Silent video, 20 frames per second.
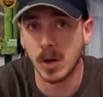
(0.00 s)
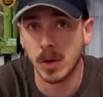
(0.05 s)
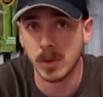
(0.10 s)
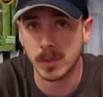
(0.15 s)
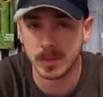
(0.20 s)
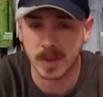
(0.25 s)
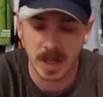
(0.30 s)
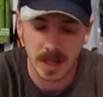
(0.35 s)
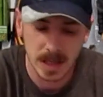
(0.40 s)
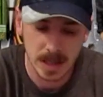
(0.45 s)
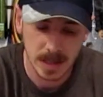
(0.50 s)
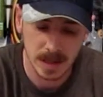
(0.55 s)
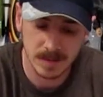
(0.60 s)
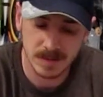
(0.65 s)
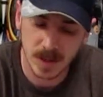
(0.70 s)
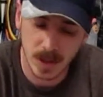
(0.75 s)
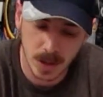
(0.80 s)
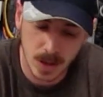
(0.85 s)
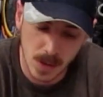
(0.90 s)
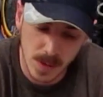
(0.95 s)
own. If
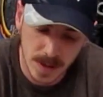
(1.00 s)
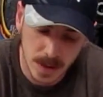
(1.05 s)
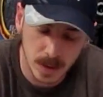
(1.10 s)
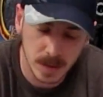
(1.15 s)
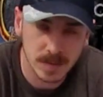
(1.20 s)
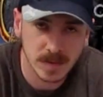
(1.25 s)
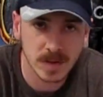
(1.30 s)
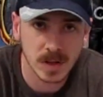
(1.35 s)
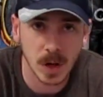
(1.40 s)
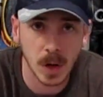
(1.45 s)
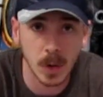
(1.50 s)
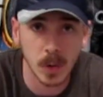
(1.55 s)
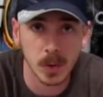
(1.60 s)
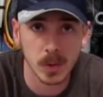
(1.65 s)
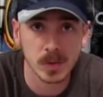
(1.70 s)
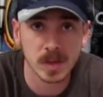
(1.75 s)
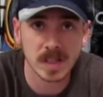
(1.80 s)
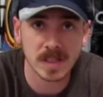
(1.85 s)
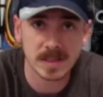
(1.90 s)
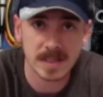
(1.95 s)
they're going off of the
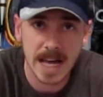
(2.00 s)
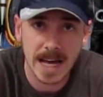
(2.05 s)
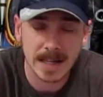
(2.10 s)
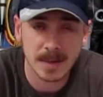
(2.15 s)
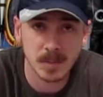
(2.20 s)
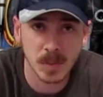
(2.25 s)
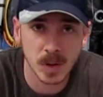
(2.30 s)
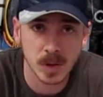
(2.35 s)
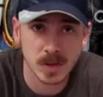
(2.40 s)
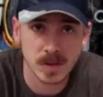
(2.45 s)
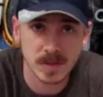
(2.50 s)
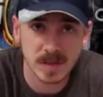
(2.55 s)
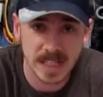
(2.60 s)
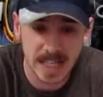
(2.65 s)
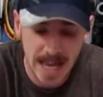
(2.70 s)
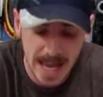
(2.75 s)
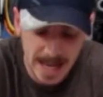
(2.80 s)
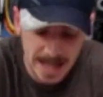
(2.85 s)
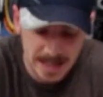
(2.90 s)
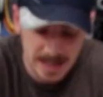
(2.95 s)
old exact molds of the
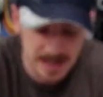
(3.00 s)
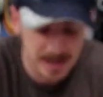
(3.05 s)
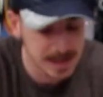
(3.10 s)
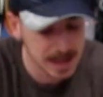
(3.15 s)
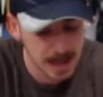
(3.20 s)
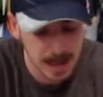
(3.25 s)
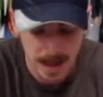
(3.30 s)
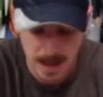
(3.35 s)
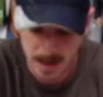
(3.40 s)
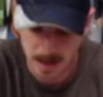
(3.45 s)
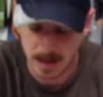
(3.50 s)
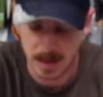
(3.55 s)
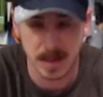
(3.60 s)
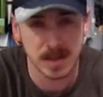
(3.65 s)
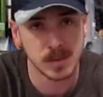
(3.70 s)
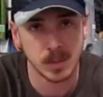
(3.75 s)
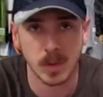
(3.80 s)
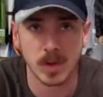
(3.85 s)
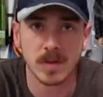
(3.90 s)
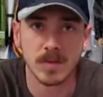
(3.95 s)
80s,
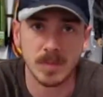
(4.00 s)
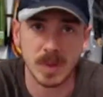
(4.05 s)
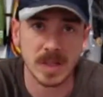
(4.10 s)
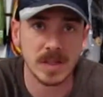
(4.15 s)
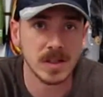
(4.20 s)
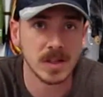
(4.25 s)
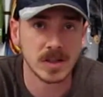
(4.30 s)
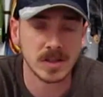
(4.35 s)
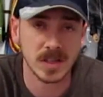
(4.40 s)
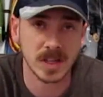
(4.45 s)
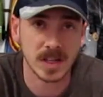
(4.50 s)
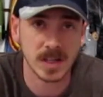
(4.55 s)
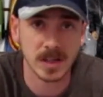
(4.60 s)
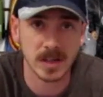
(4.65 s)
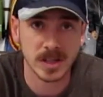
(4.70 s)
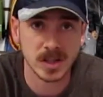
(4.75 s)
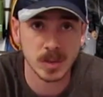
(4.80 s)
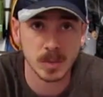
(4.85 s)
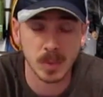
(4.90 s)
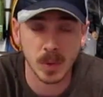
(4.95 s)
this would have been the
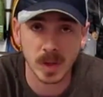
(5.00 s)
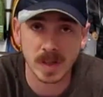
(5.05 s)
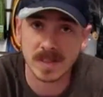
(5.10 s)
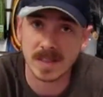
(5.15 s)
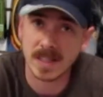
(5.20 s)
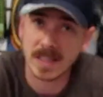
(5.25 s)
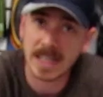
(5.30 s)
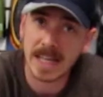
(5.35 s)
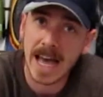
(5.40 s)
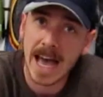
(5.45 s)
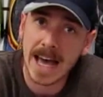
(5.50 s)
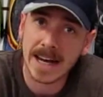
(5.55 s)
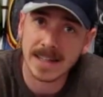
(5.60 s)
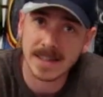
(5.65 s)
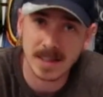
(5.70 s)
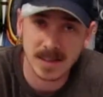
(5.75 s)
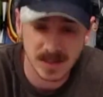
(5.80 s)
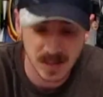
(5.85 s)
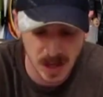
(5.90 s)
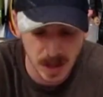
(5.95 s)
articulation points that they had
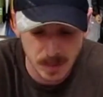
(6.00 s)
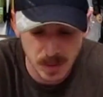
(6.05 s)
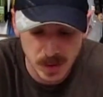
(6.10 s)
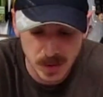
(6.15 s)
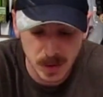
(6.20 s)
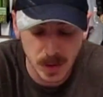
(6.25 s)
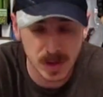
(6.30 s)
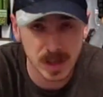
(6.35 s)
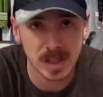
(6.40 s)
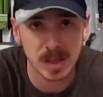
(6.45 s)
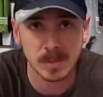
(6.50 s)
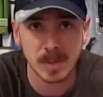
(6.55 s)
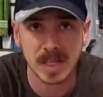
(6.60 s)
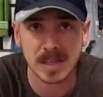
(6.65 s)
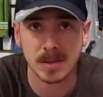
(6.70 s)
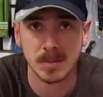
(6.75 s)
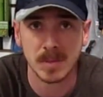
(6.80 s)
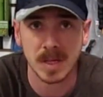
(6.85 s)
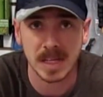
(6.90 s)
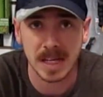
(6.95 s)
at the time. You're talking about
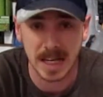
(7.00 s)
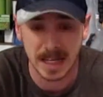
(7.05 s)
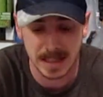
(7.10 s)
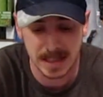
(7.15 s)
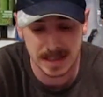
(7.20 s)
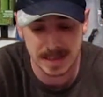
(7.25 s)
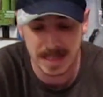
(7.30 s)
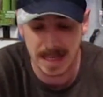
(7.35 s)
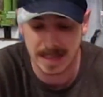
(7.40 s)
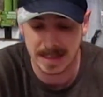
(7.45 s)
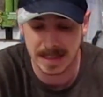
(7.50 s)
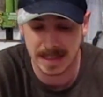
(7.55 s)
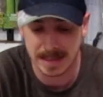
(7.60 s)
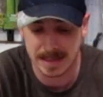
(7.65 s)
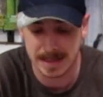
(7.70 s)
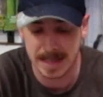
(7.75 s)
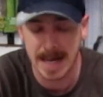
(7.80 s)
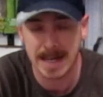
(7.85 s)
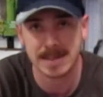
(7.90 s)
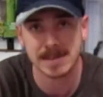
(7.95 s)
the mid-80s and the
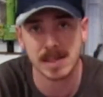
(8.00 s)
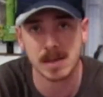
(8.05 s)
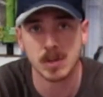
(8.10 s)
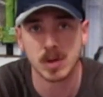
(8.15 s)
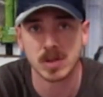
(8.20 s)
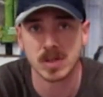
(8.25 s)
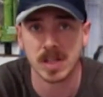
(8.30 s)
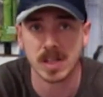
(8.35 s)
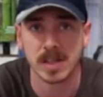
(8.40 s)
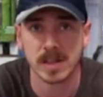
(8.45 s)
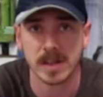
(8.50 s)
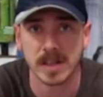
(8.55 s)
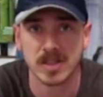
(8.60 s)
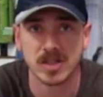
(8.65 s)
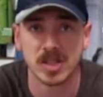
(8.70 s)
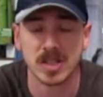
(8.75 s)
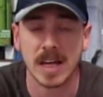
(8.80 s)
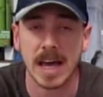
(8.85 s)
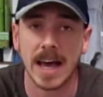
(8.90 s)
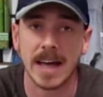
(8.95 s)
exact same
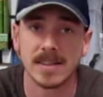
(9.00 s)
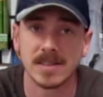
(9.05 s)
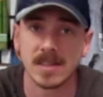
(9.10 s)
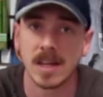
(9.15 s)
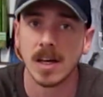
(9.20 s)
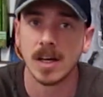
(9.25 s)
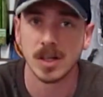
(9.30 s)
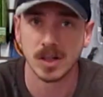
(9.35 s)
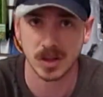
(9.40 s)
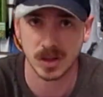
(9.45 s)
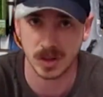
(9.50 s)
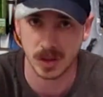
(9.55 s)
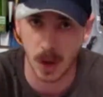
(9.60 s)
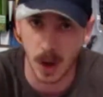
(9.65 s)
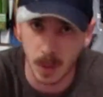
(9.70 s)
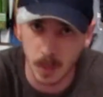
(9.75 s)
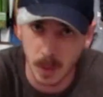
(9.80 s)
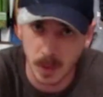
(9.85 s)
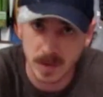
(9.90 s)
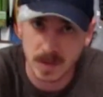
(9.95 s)
articulation as
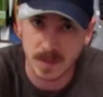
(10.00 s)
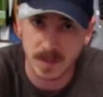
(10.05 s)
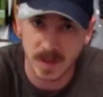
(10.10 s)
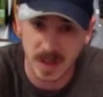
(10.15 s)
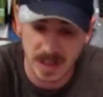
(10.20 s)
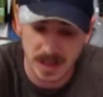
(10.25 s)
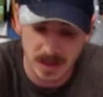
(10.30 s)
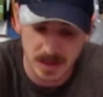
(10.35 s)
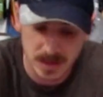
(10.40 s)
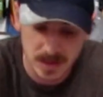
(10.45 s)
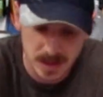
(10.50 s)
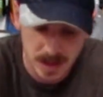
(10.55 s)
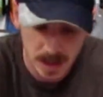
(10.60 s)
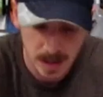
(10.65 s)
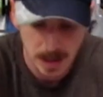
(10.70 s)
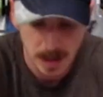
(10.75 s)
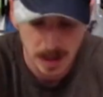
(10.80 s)
Star Wars figures.